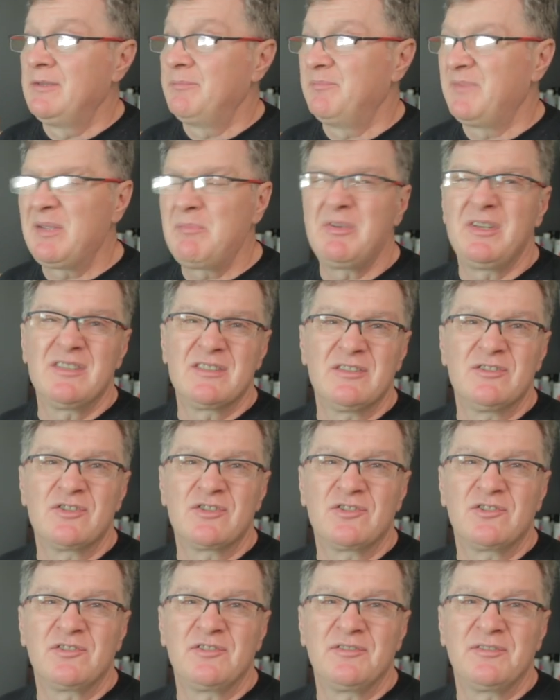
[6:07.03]
Maybe Eastern
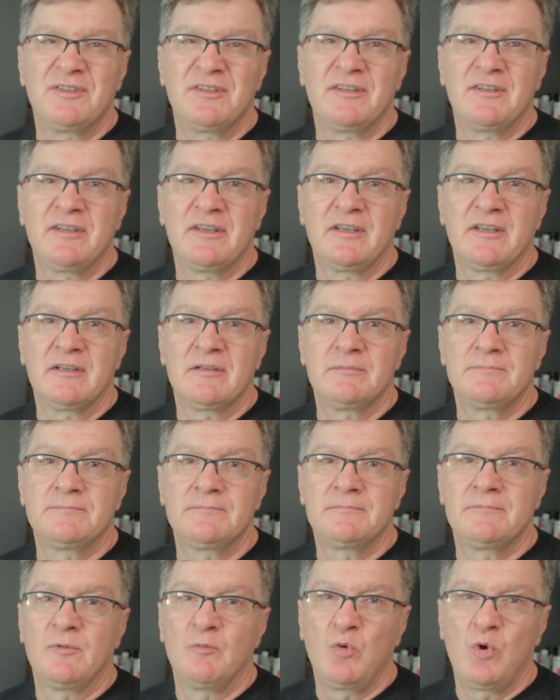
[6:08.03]
Shore, yeah.
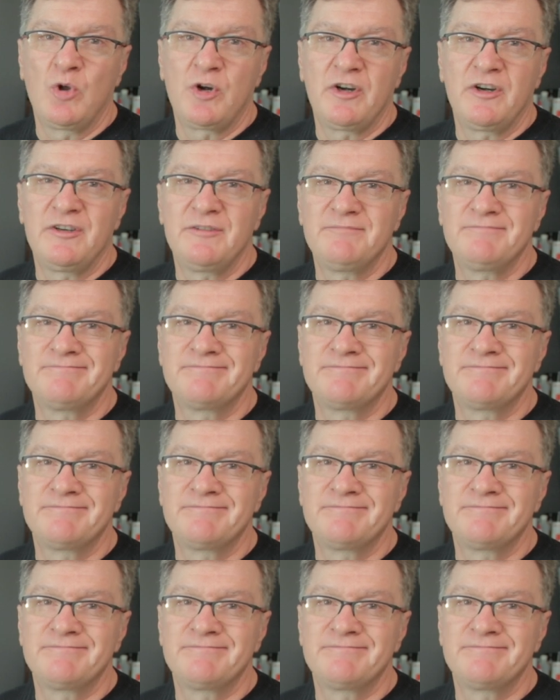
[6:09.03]
Water,